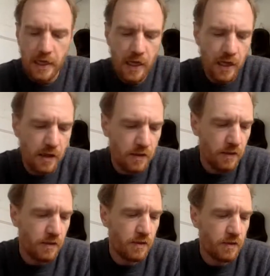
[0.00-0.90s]
uh,
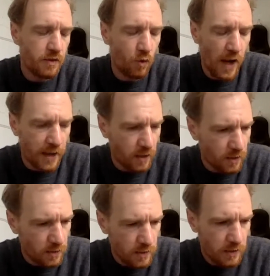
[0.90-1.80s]
the whale,
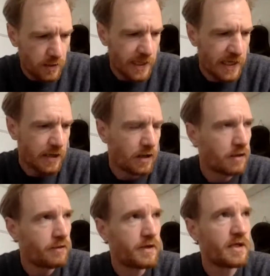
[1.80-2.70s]

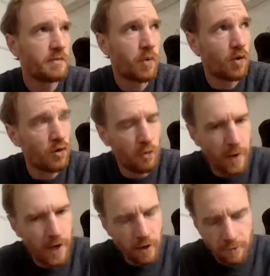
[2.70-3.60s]
the polar
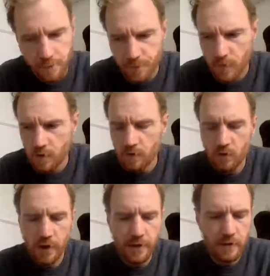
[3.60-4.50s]
bear,
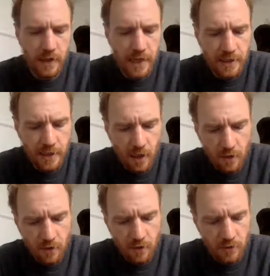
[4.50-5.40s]
right? Any
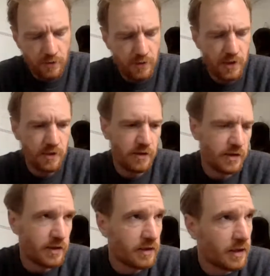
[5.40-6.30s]
other,
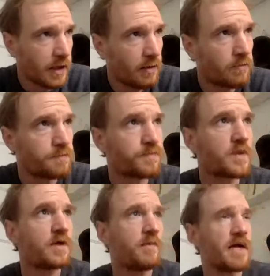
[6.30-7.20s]
the
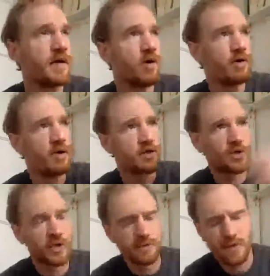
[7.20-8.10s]
magnolia
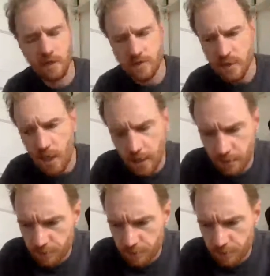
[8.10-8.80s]
tree outside.